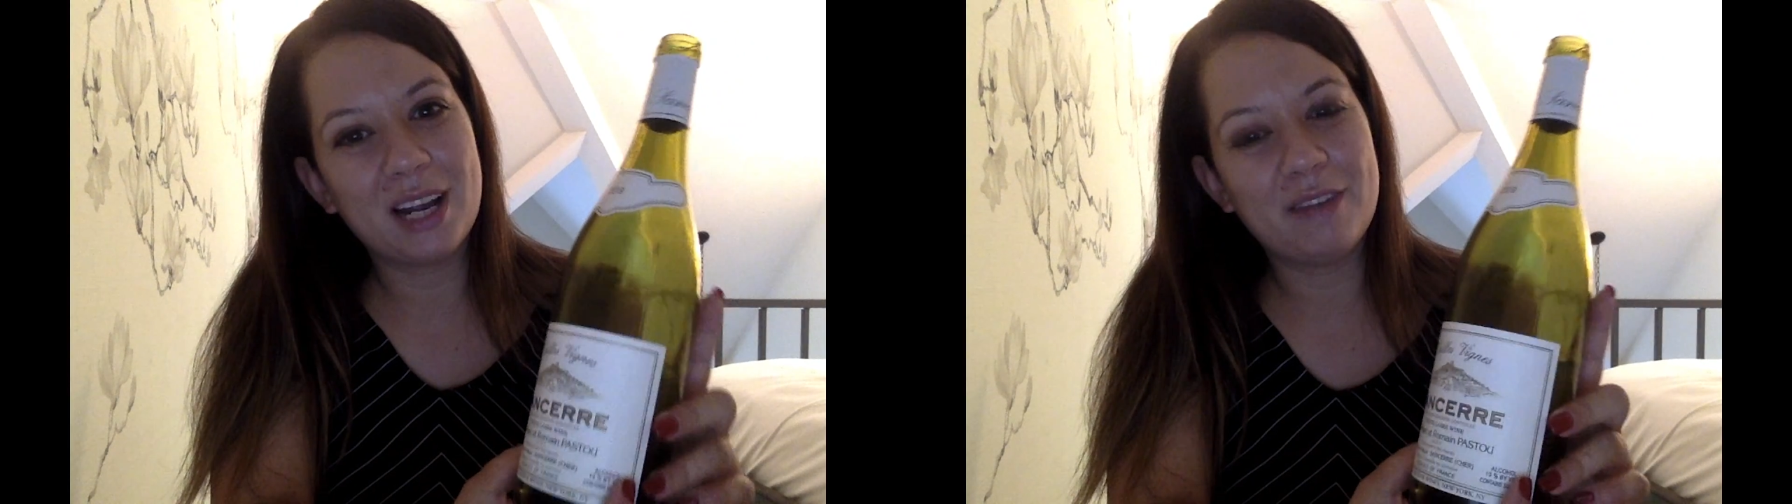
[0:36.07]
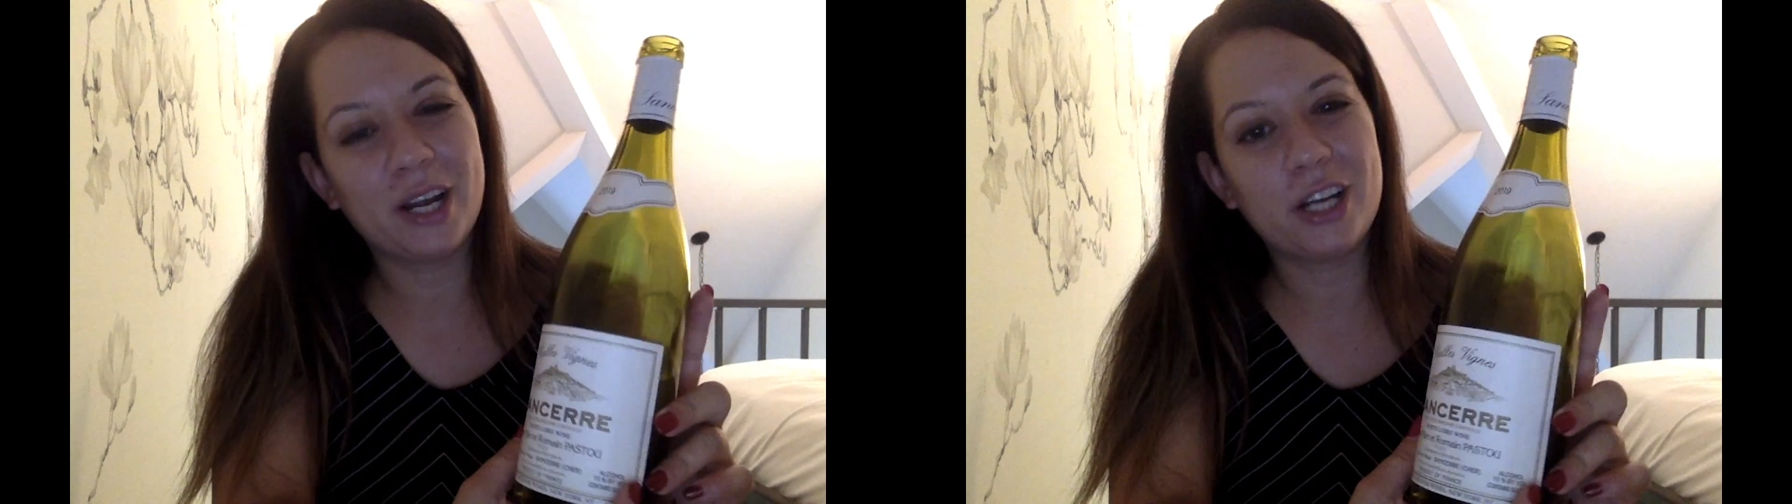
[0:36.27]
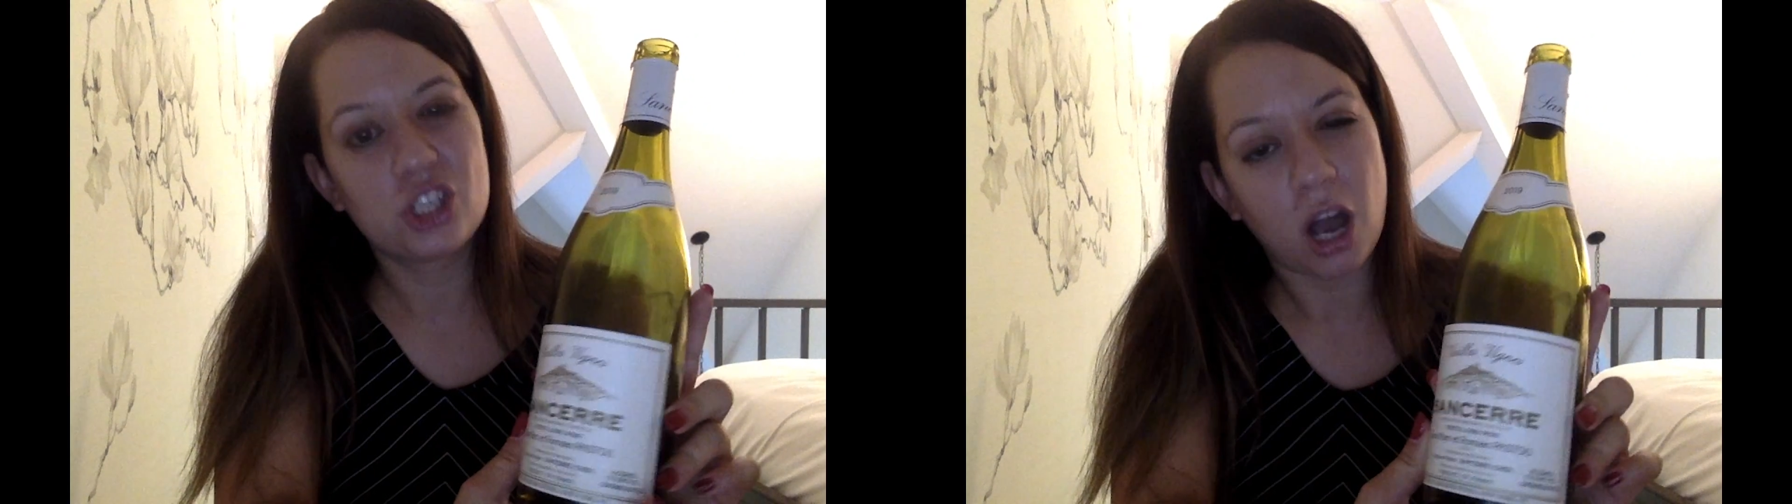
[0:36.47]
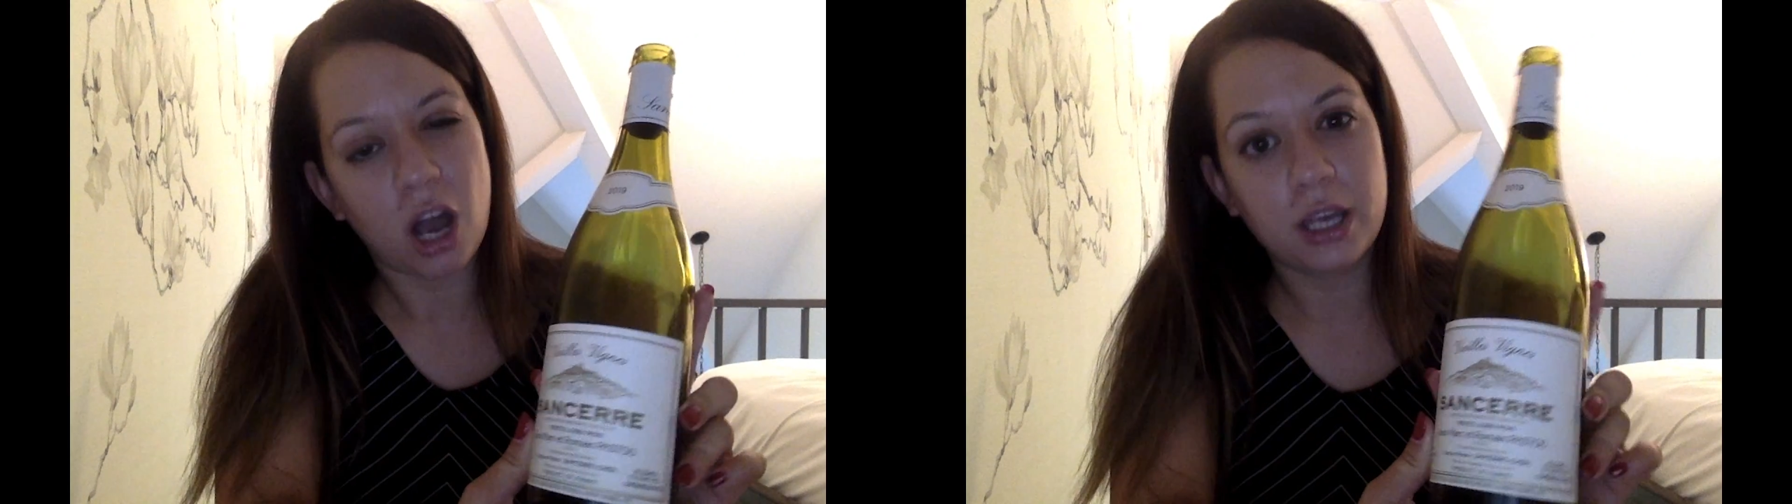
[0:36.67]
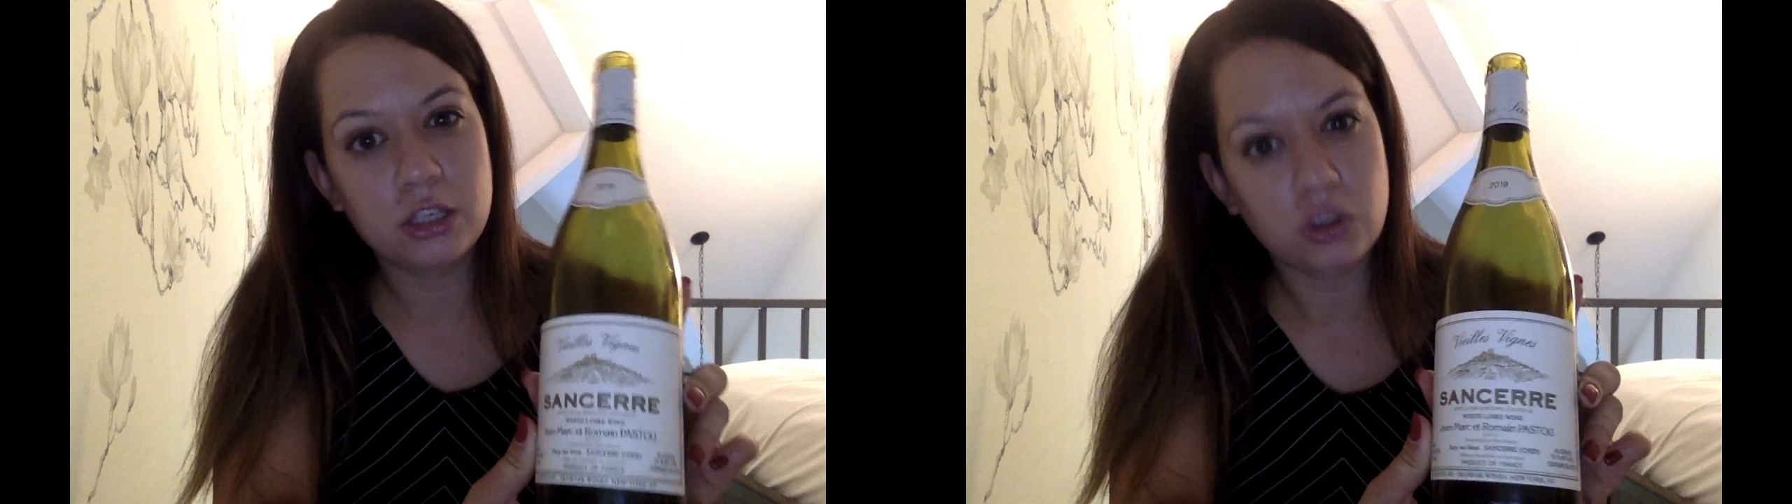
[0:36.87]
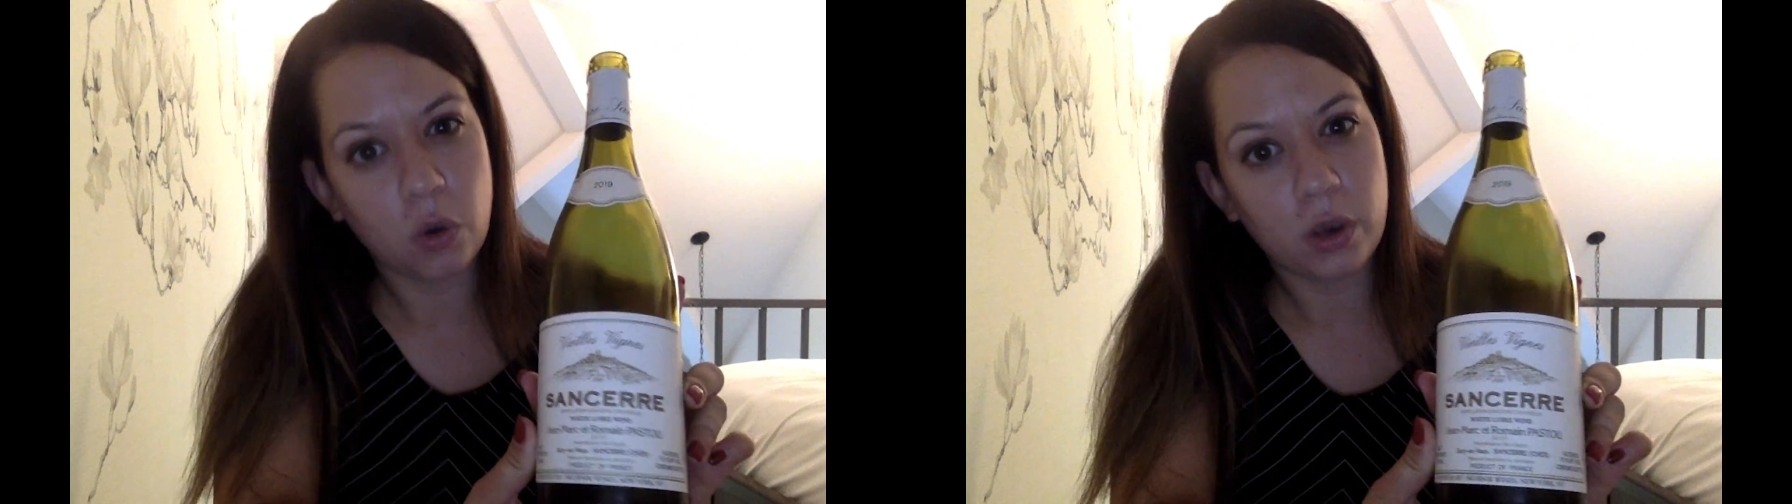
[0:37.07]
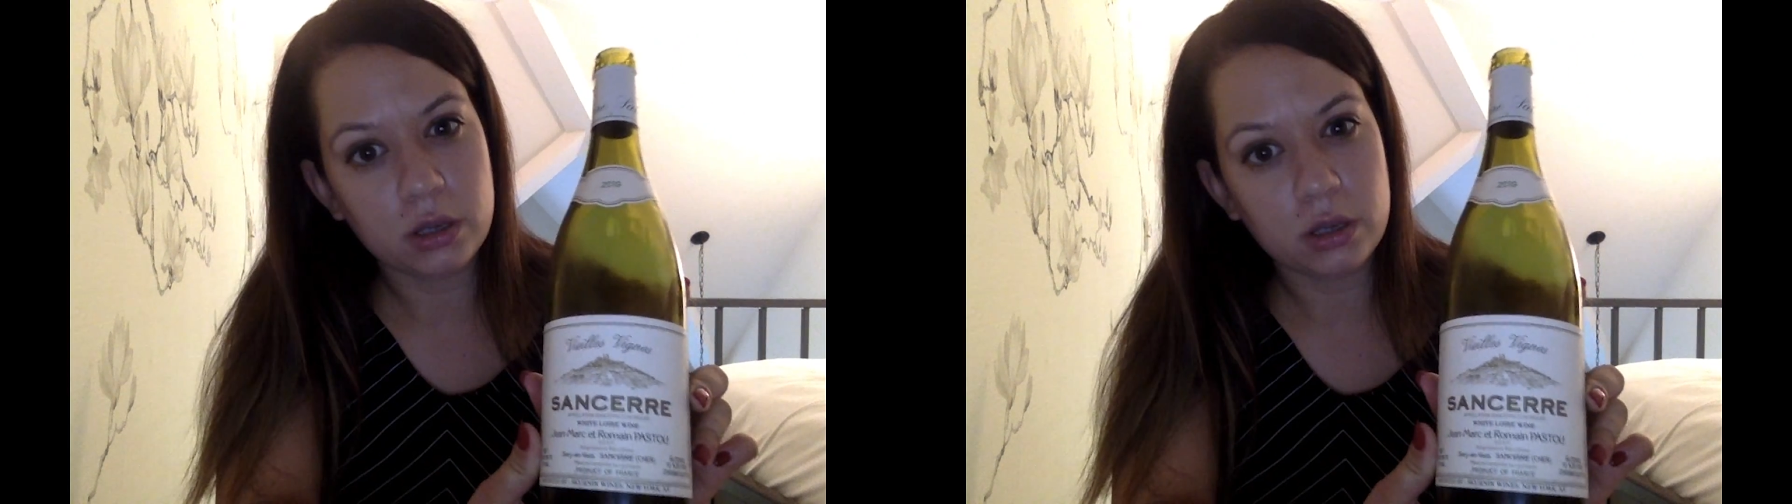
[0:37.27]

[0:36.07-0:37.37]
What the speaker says: very chalky soil,